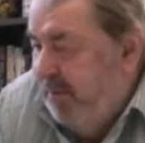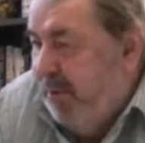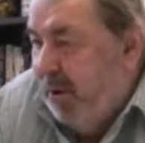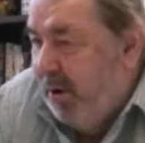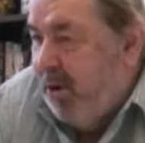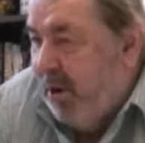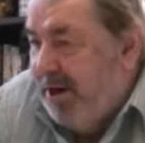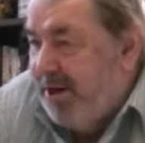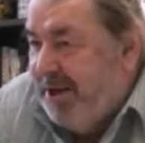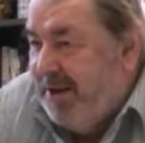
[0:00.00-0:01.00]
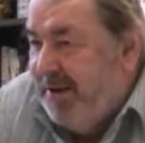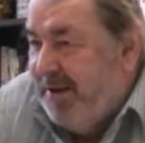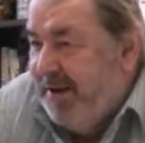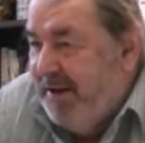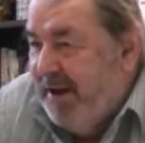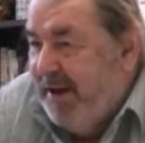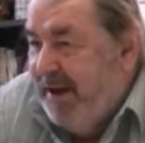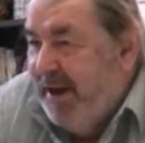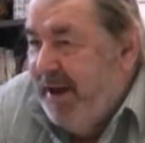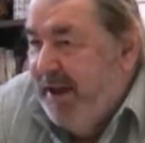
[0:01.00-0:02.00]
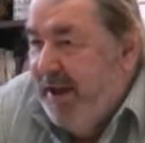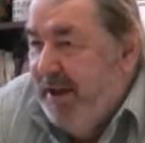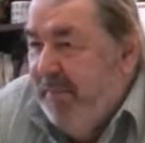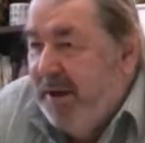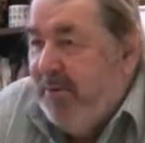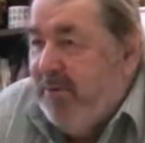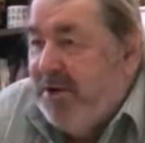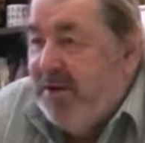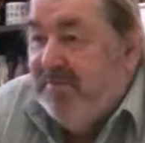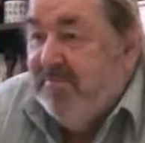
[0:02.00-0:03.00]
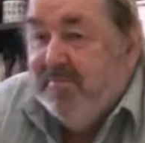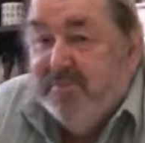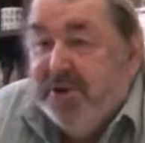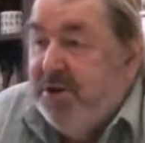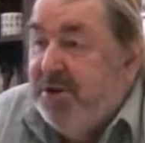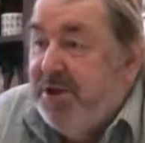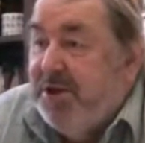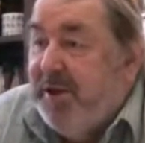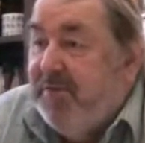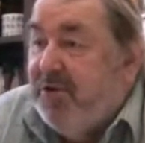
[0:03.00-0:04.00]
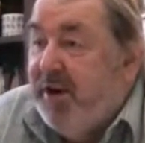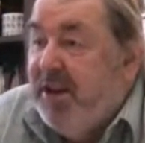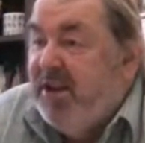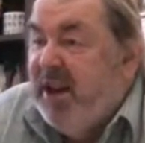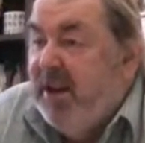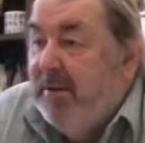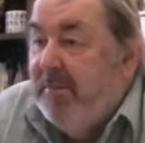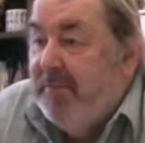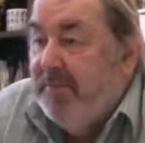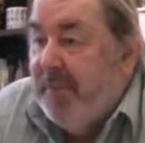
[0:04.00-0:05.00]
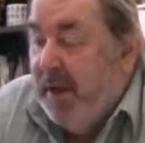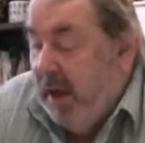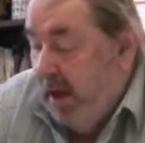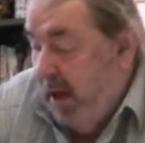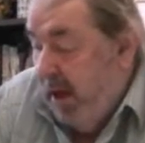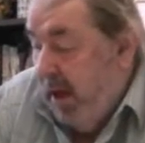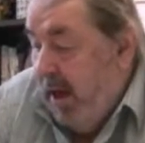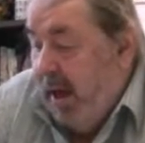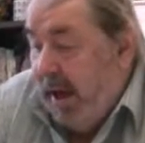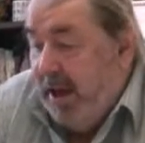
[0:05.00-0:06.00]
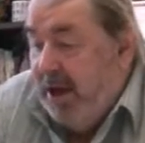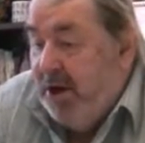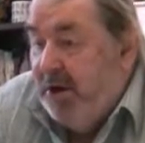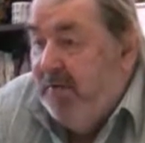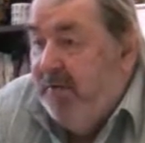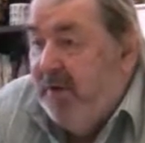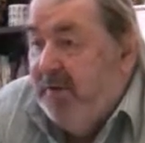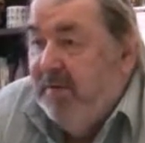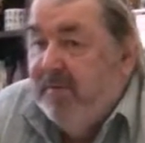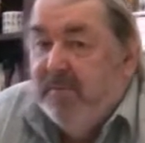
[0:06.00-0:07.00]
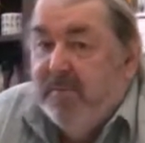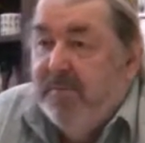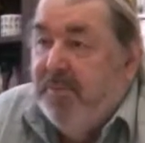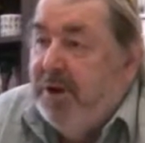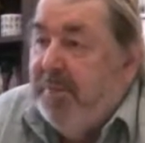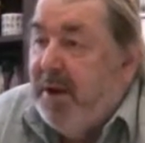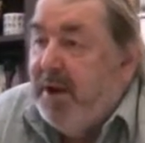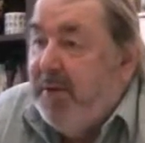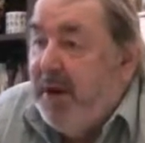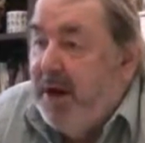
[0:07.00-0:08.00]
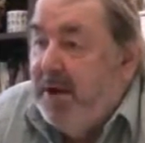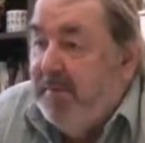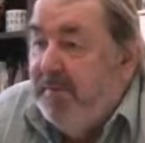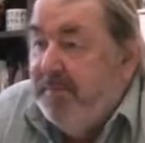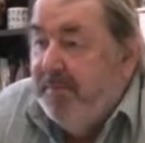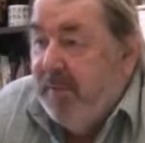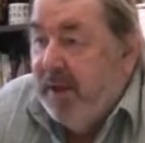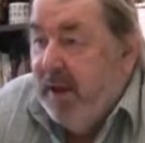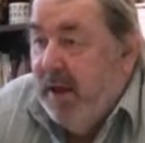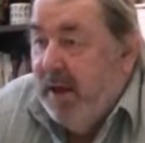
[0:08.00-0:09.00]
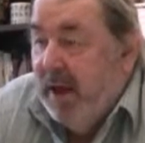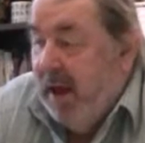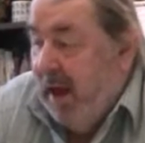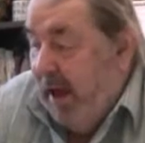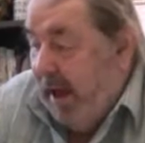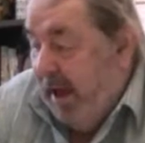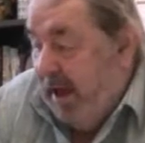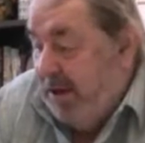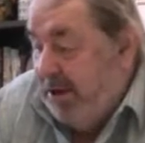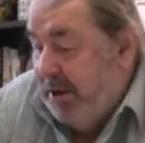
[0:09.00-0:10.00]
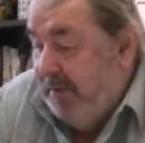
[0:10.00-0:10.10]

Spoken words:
poor quality, but he was just producing stuff to try and sell. And he got involved in putting money behind him, and